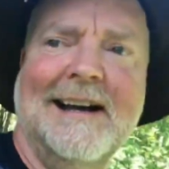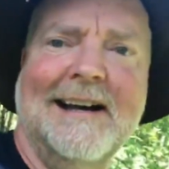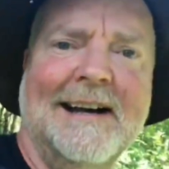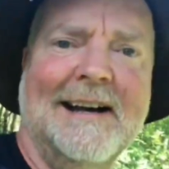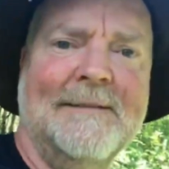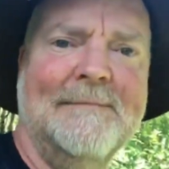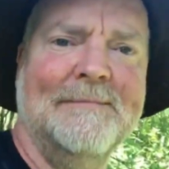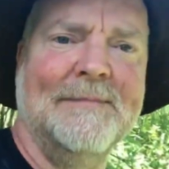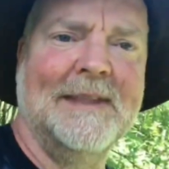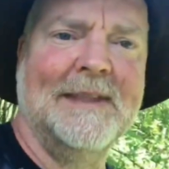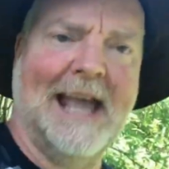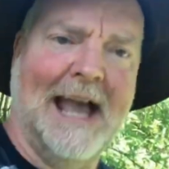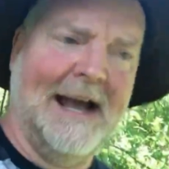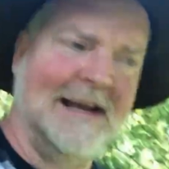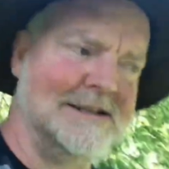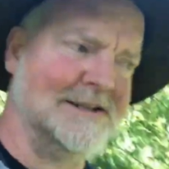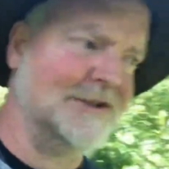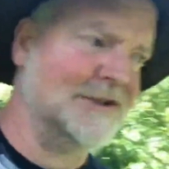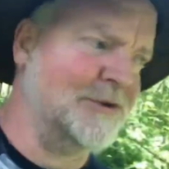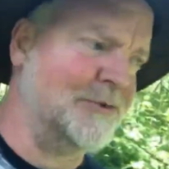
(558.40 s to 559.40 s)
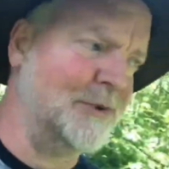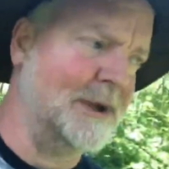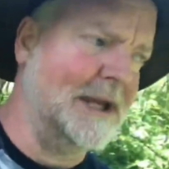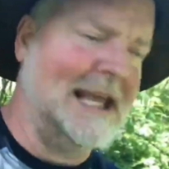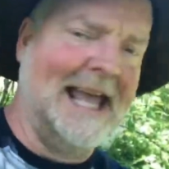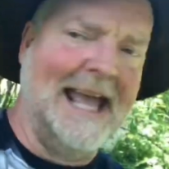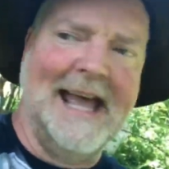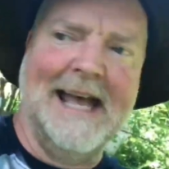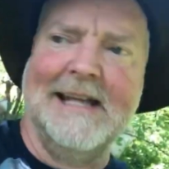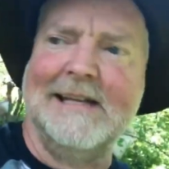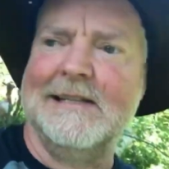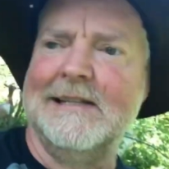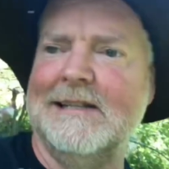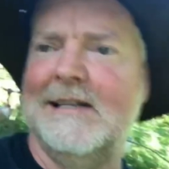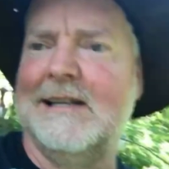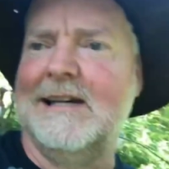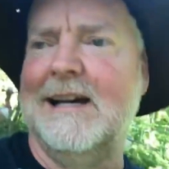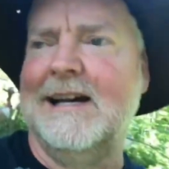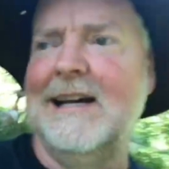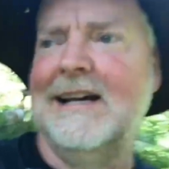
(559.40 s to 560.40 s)
yeah, so we can't,
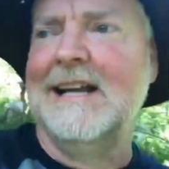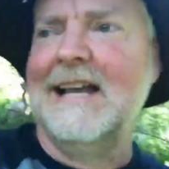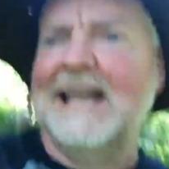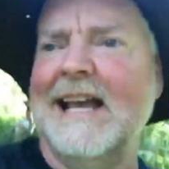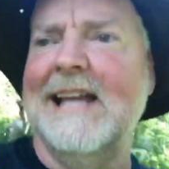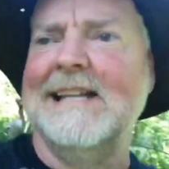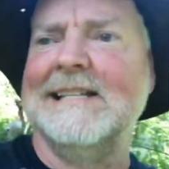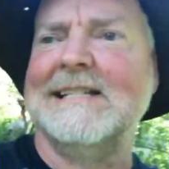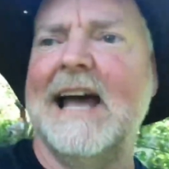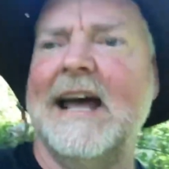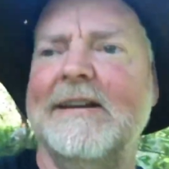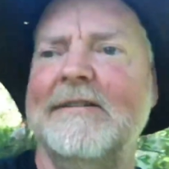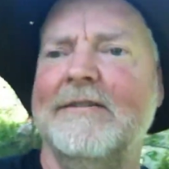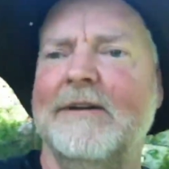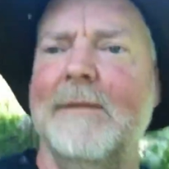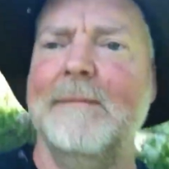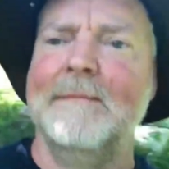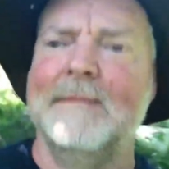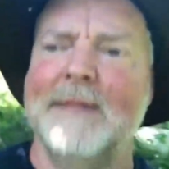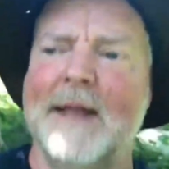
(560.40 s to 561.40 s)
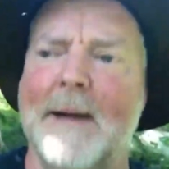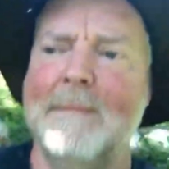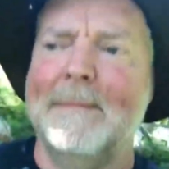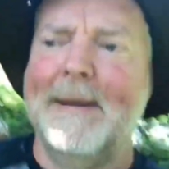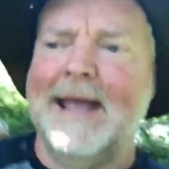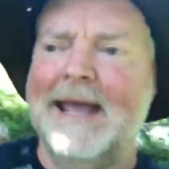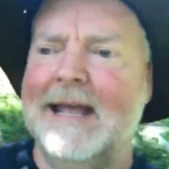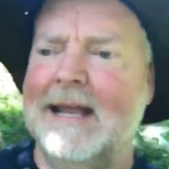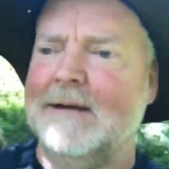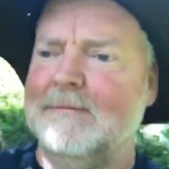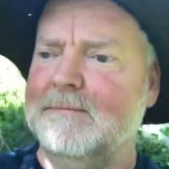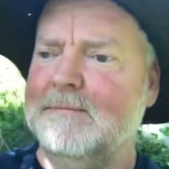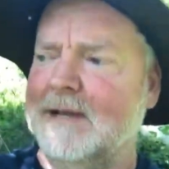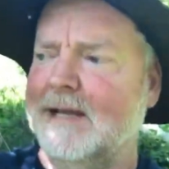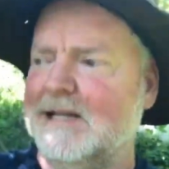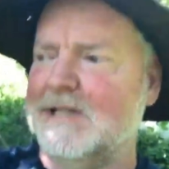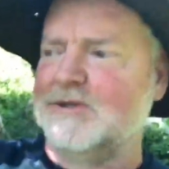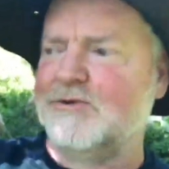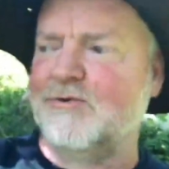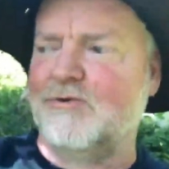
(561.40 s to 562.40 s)
it's kind of a pain, because
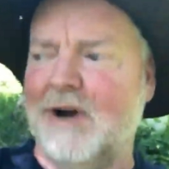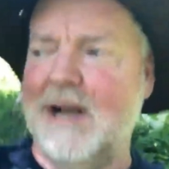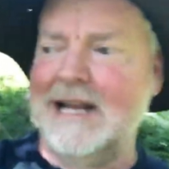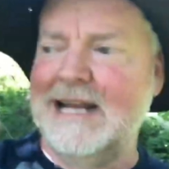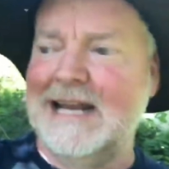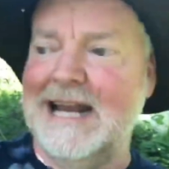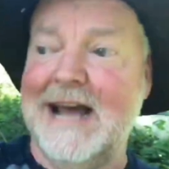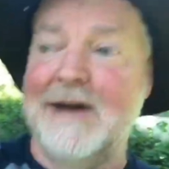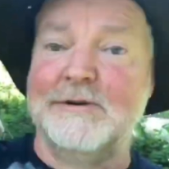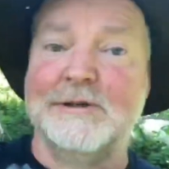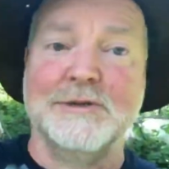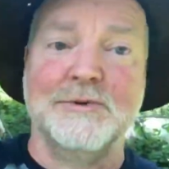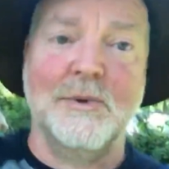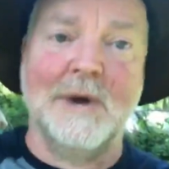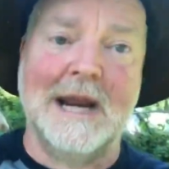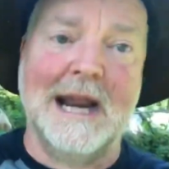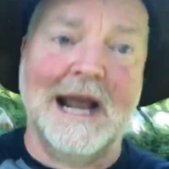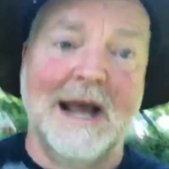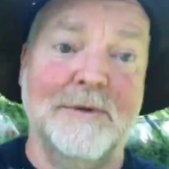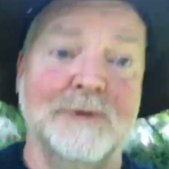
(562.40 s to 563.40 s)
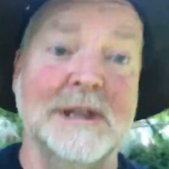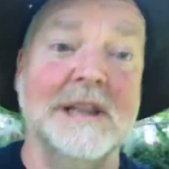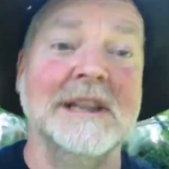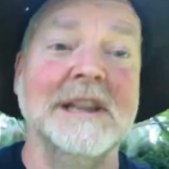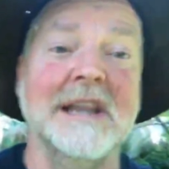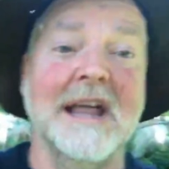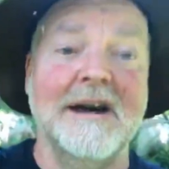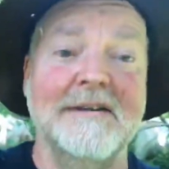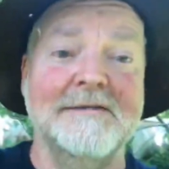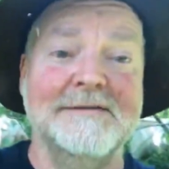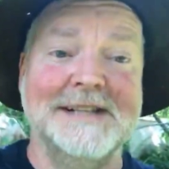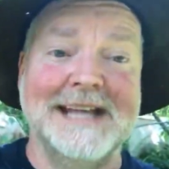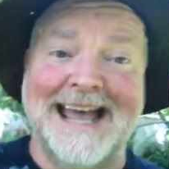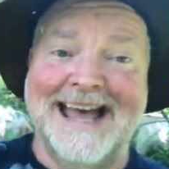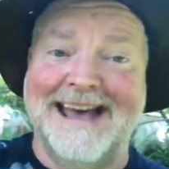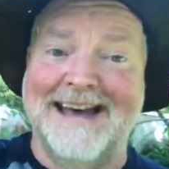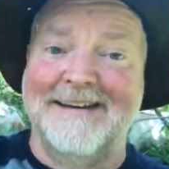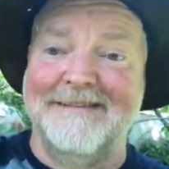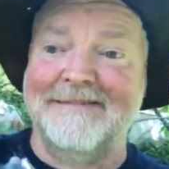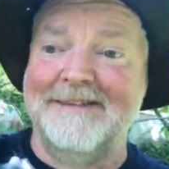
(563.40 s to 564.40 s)
right now is when I would love to have
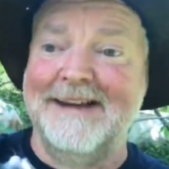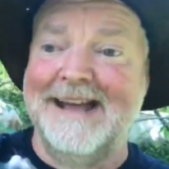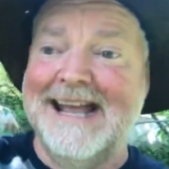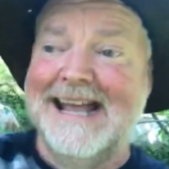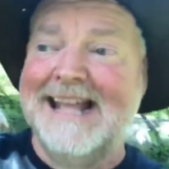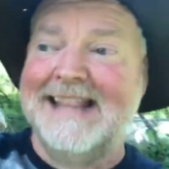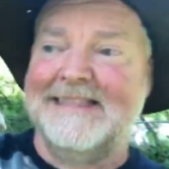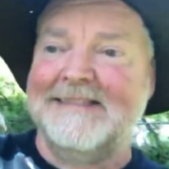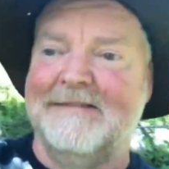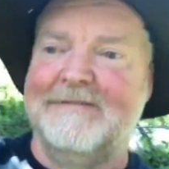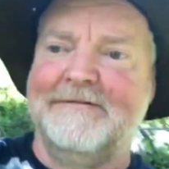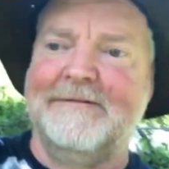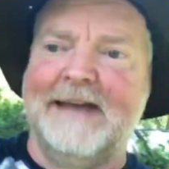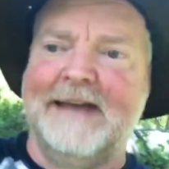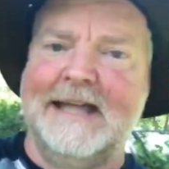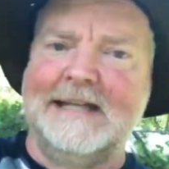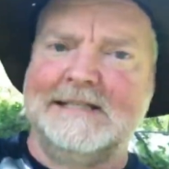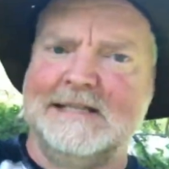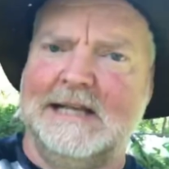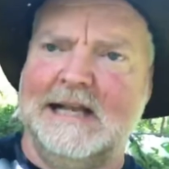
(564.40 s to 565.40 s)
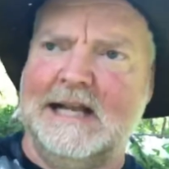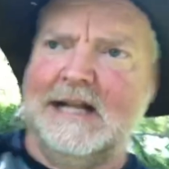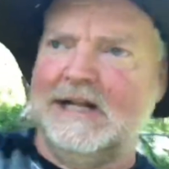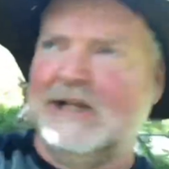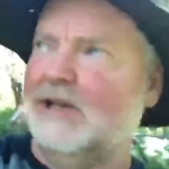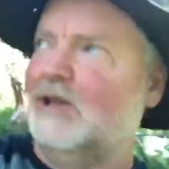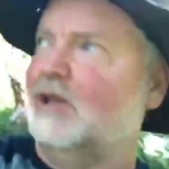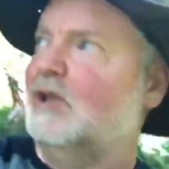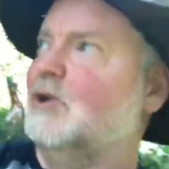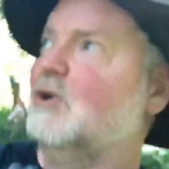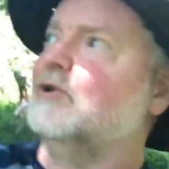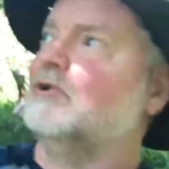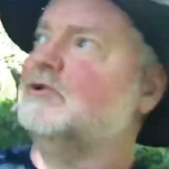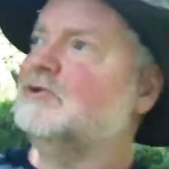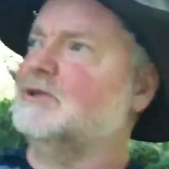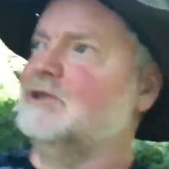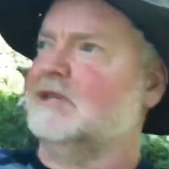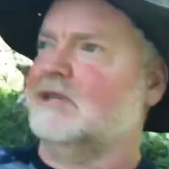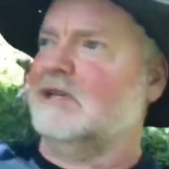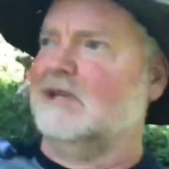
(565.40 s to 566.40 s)
the fence enclosed
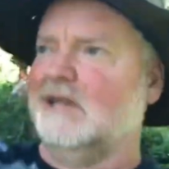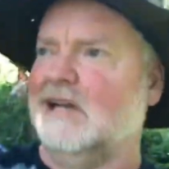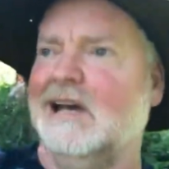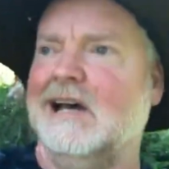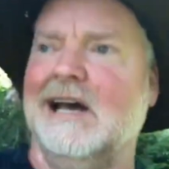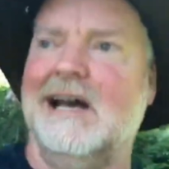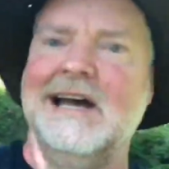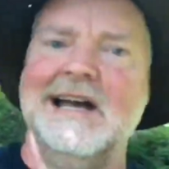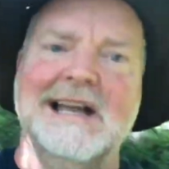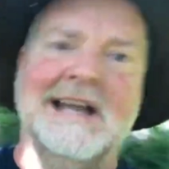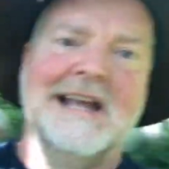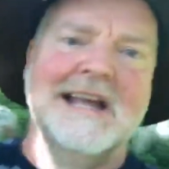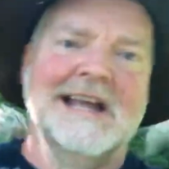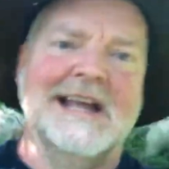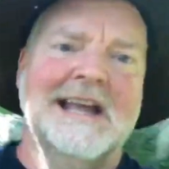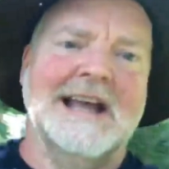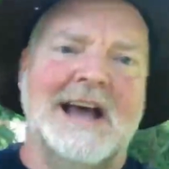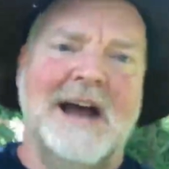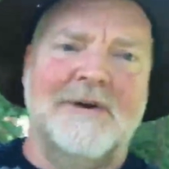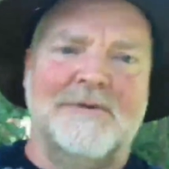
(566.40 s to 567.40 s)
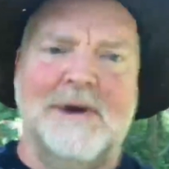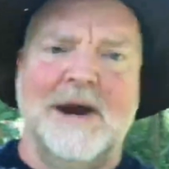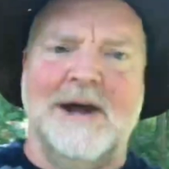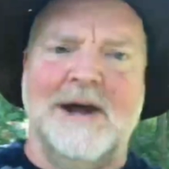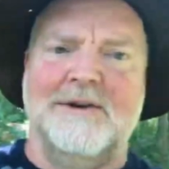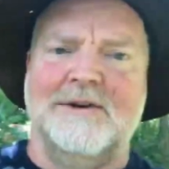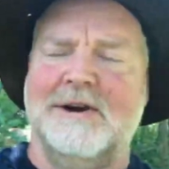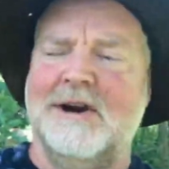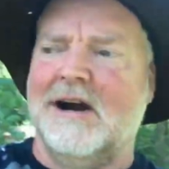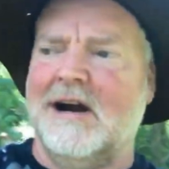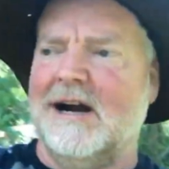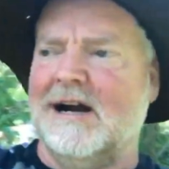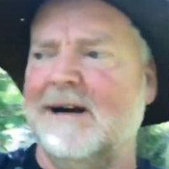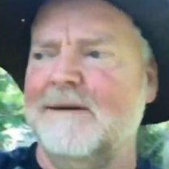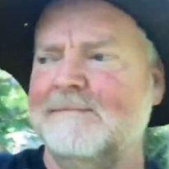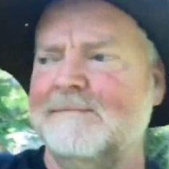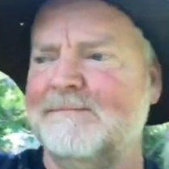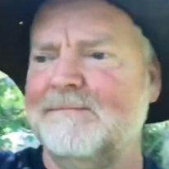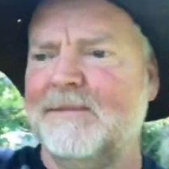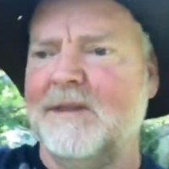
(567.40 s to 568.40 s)
around our
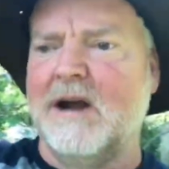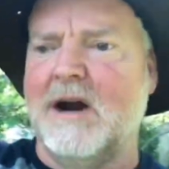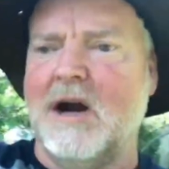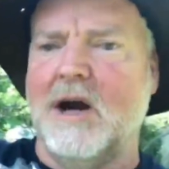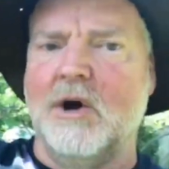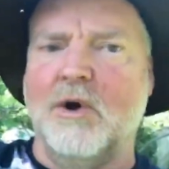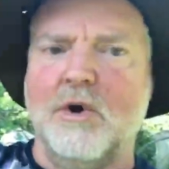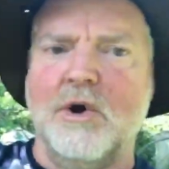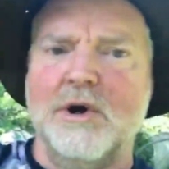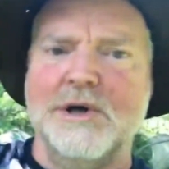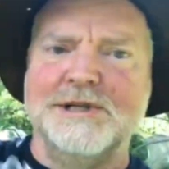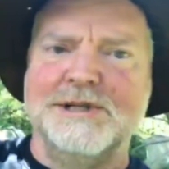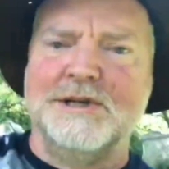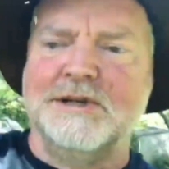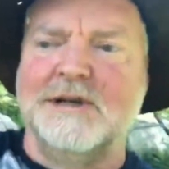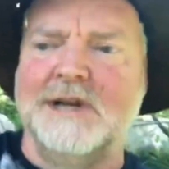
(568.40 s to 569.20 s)
orchard,